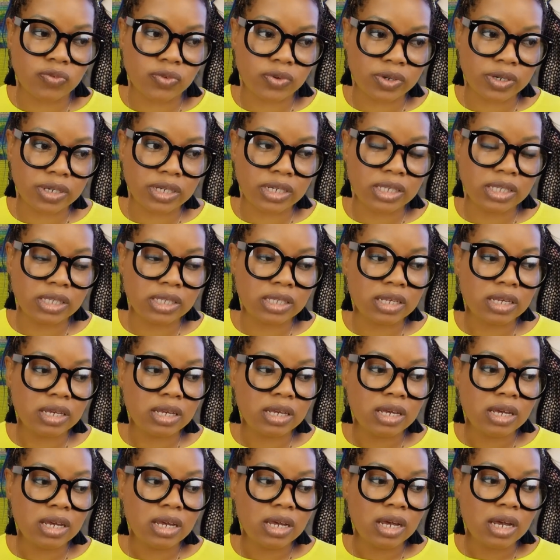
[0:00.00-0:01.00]
voice
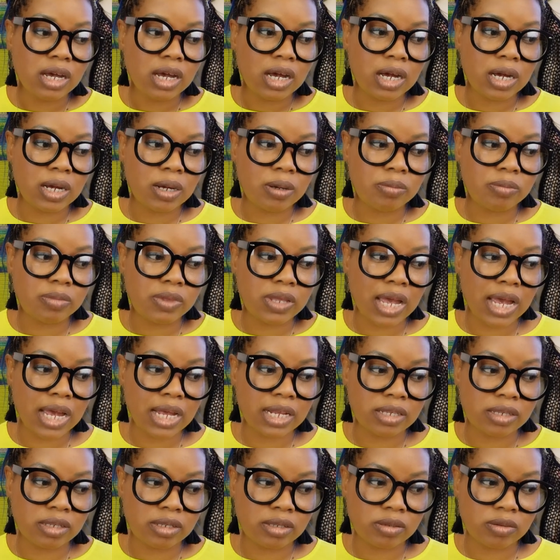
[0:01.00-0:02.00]

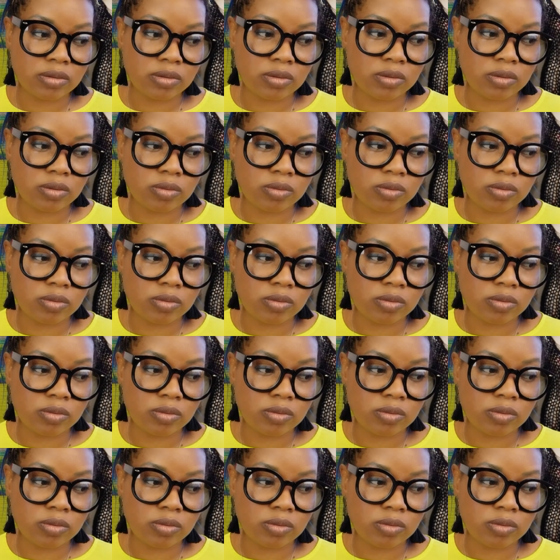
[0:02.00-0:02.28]
that's